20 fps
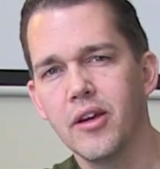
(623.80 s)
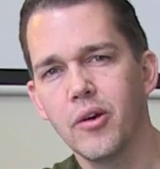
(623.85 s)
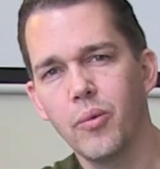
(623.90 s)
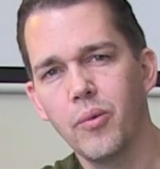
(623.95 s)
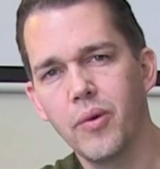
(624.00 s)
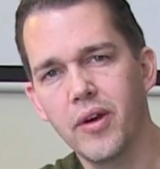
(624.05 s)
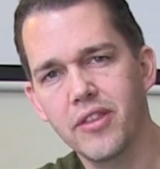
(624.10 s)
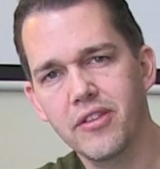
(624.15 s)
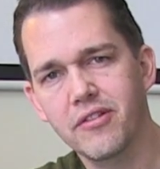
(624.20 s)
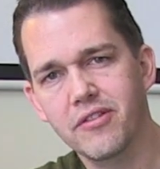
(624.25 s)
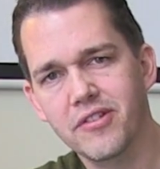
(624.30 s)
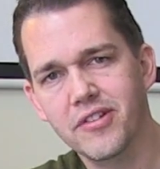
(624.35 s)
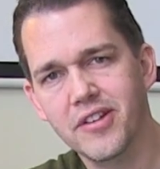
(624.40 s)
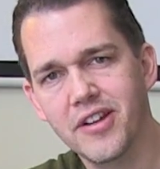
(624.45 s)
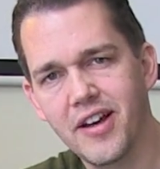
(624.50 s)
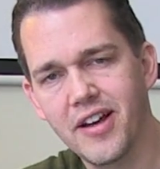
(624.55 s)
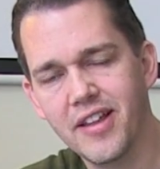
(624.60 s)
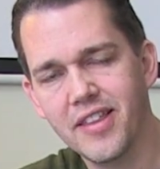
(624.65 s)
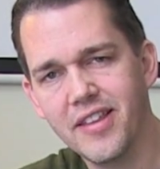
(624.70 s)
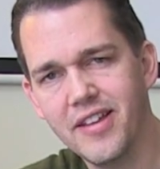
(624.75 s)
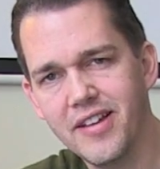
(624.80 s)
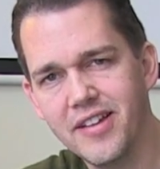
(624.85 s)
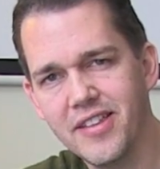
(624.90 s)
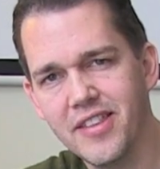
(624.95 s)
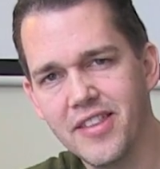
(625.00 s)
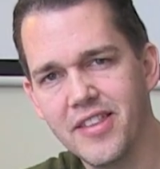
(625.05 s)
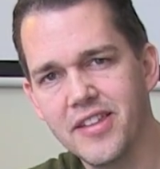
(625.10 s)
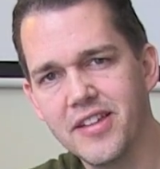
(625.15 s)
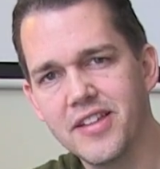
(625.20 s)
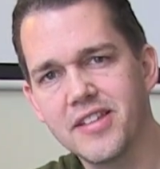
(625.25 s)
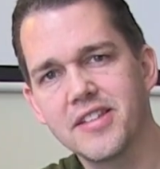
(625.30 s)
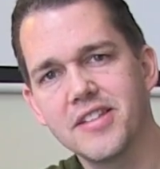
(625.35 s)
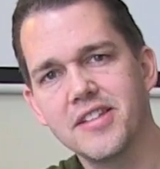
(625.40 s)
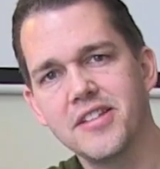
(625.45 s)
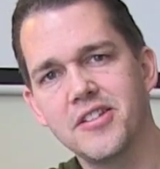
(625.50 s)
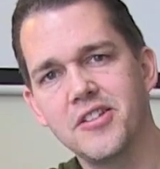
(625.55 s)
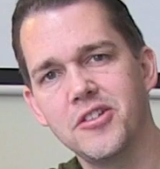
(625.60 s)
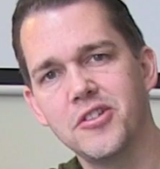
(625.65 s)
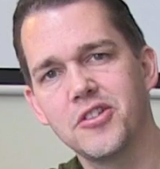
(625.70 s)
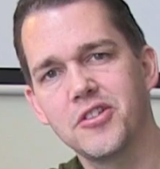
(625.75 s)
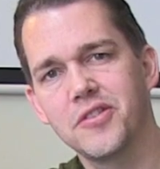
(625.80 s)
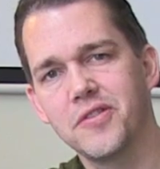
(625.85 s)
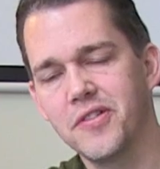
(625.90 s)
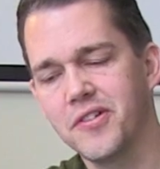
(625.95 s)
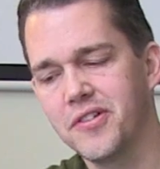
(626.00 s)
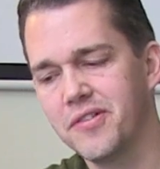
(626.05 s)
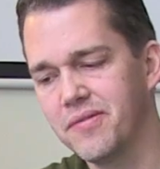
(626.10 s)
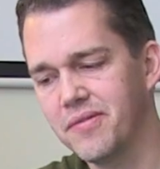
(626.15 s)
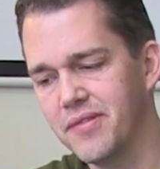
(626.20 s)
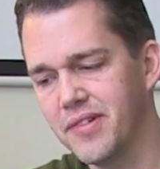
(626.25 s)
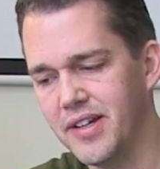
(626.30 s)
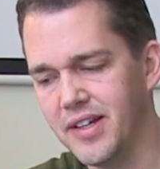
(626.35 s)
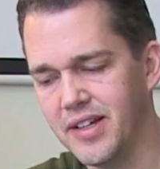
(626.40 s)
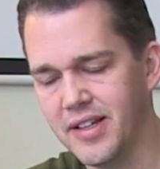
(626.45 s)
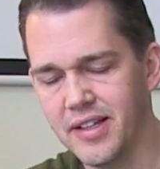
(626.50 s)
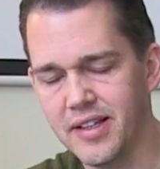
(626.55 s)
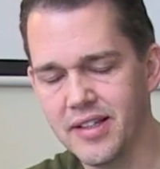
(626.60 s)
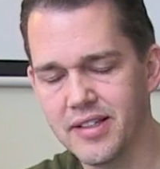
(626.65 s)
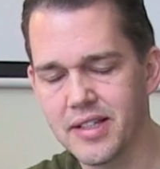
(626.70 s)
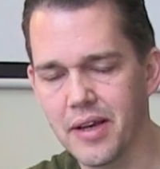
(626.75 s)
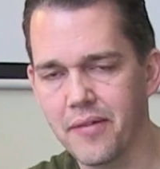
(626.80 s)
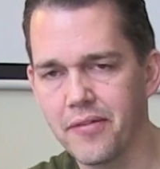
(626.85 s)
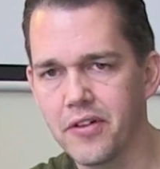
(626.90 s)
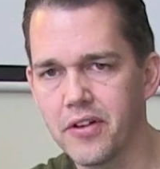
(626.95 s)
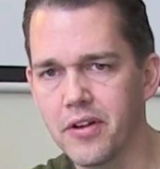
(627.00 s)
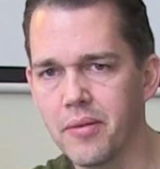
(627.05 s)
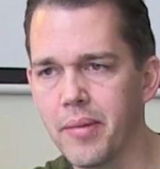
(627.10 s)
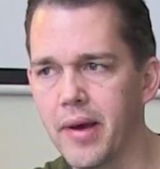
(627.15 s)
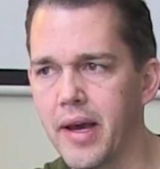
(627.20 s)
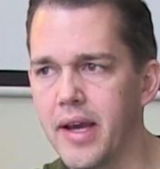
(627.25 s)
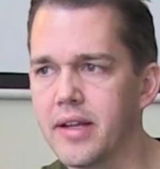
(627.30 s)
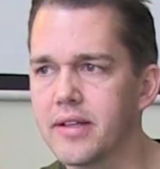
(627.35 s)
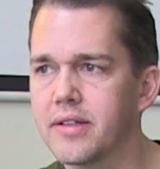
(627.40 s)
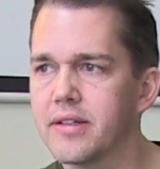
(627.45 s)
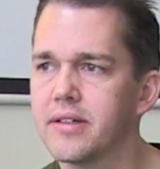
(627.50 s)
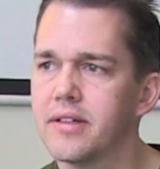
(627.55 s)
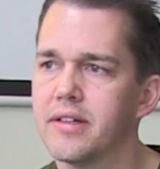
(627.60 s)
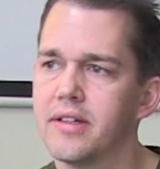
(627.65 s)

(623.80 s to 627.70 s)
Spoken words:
Whether or not this is useful is up for debate.